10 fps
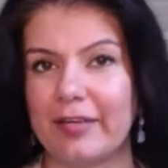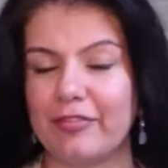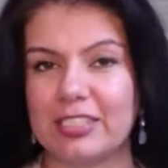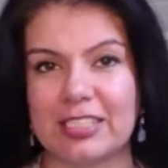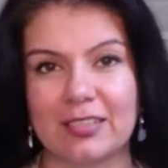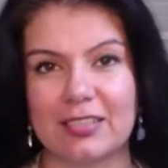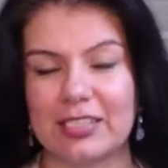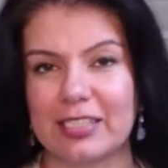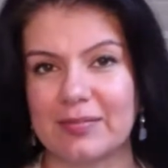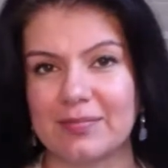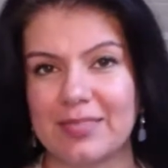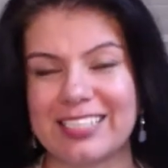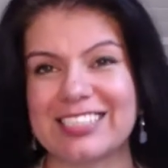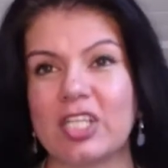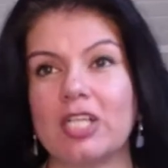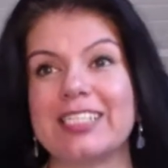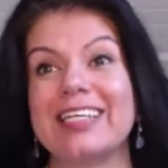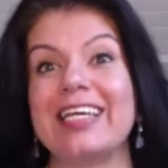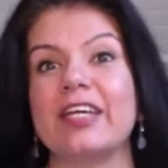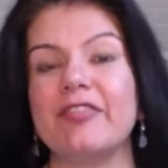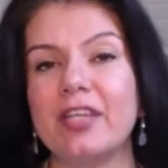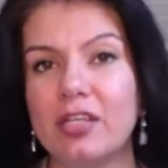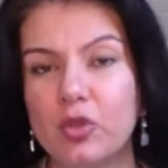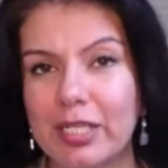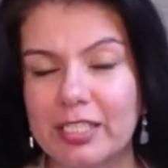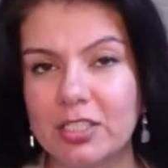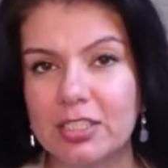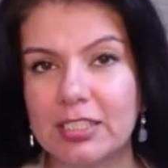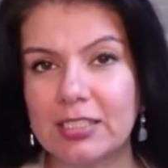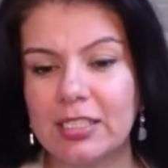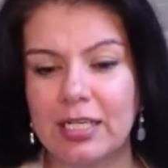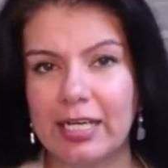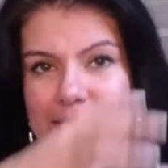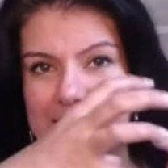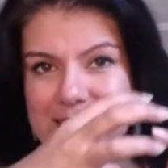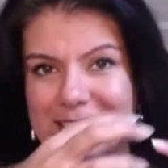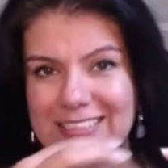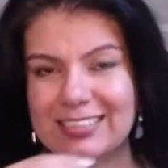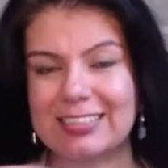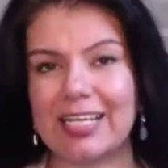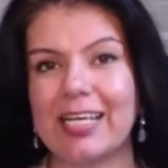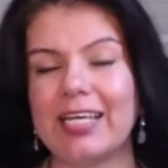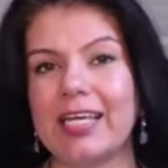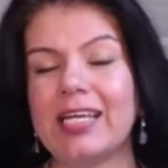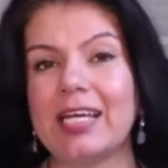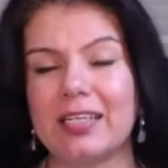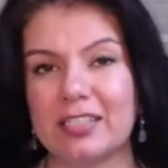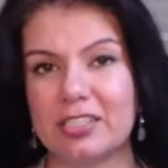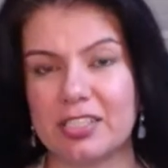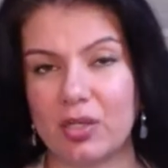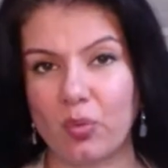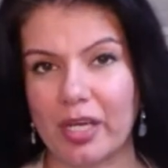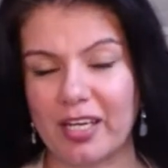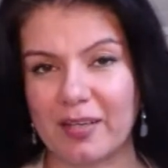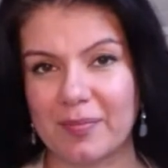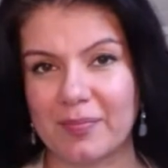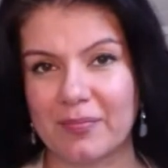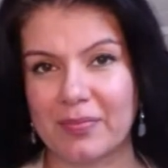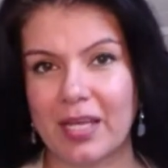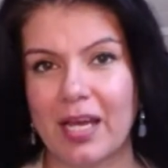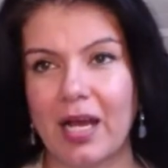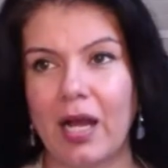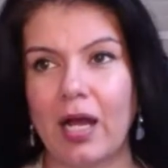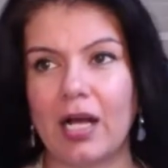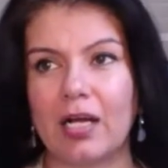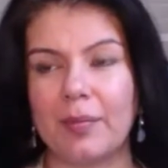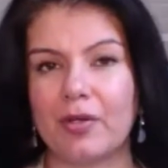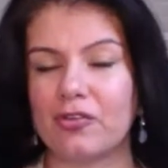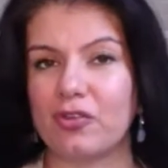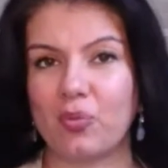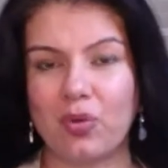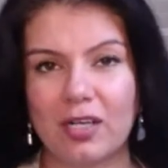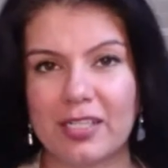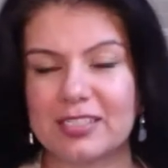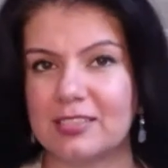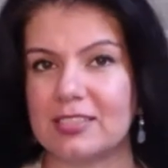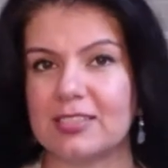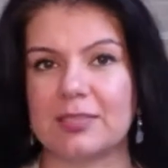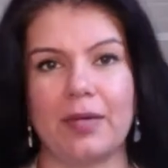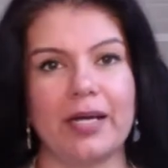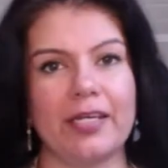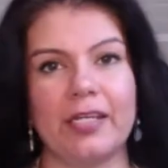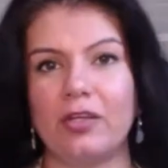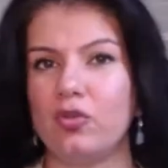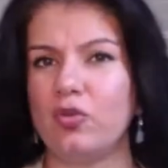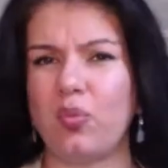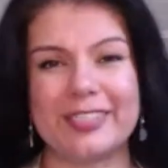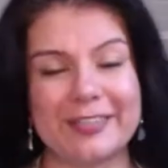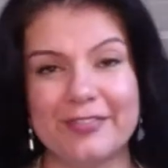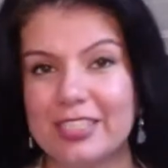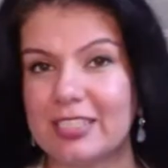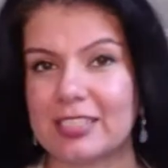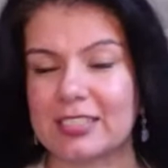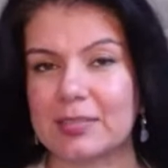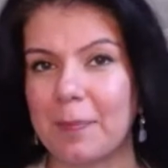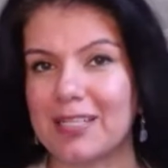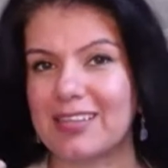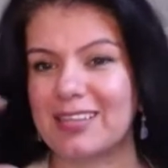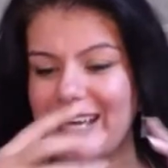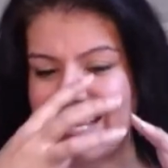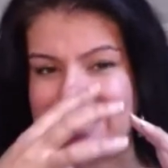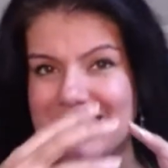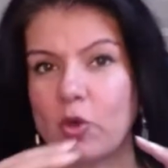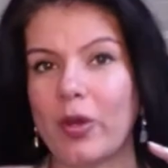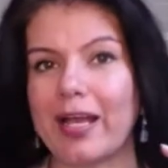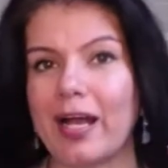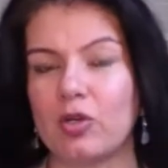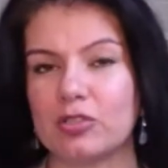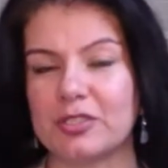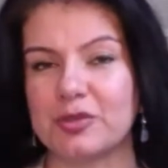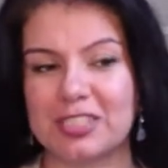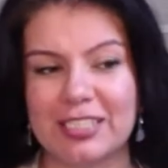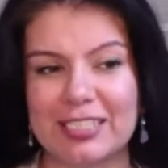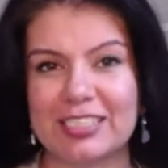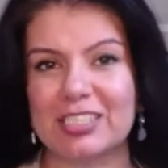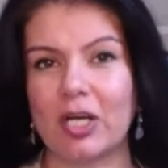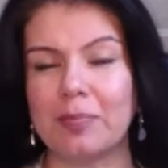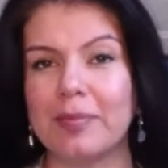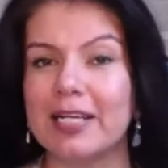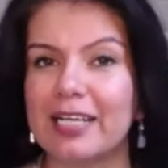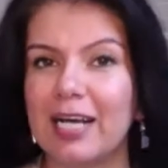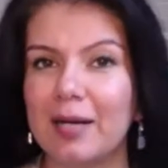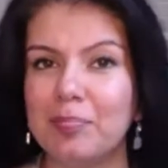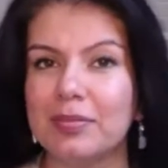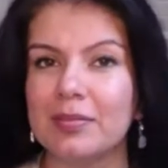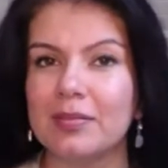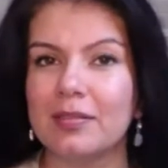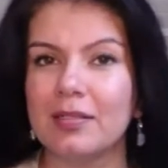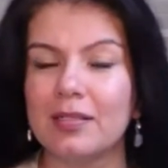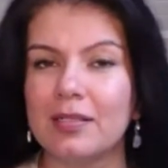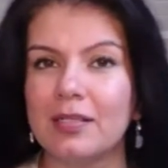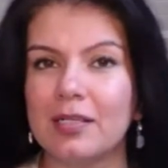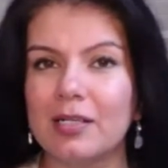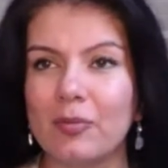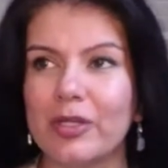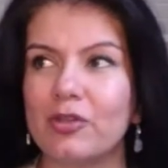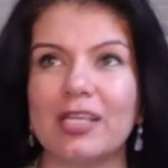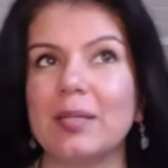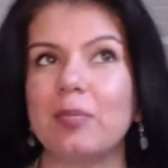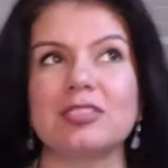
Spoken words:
every single day. It's not giving you energy, it's taking energy away because the work isn't inspiring you, whatever it is, but it's going out. You see, it's not building up. When you think